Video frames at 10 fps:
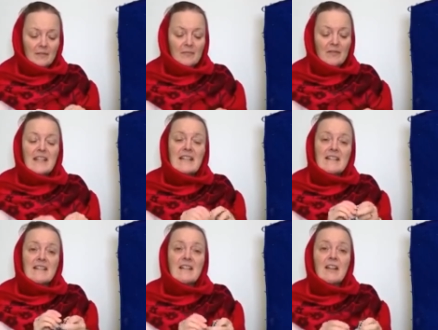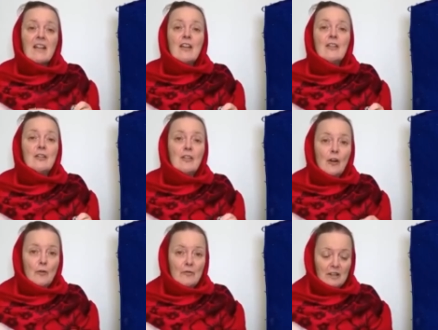Please, go
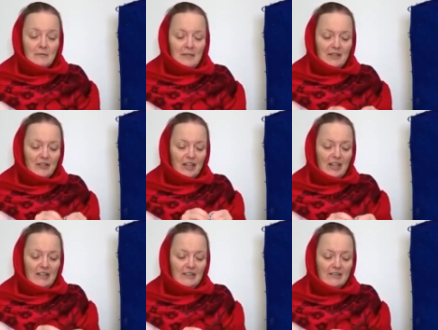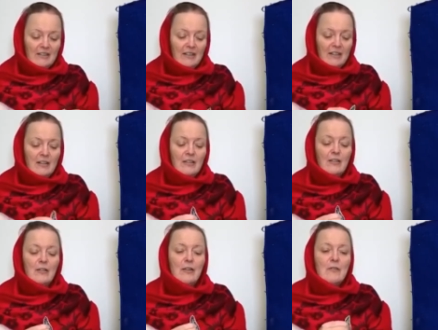now, my child.
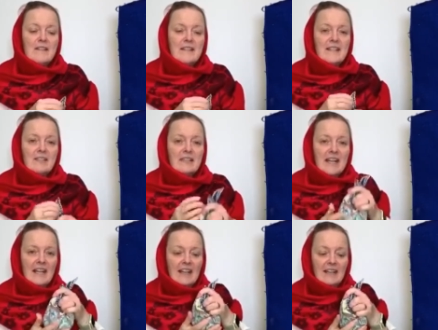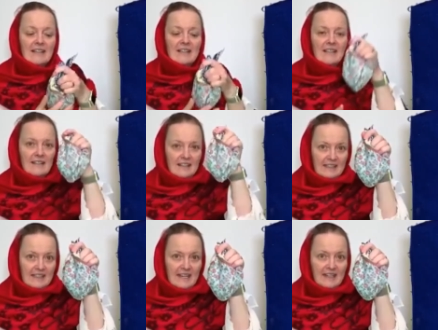Go see your dad and
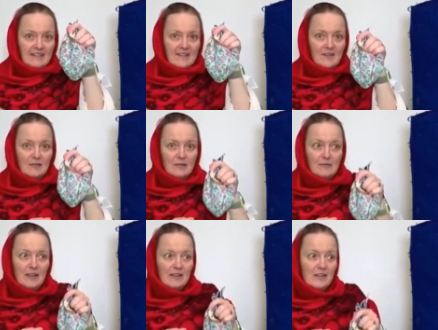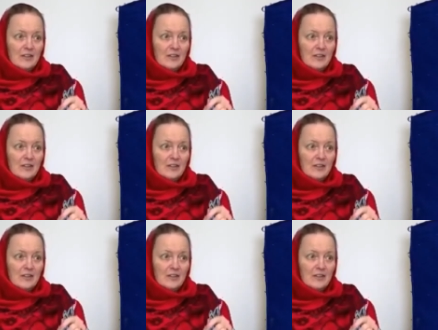take salt with you.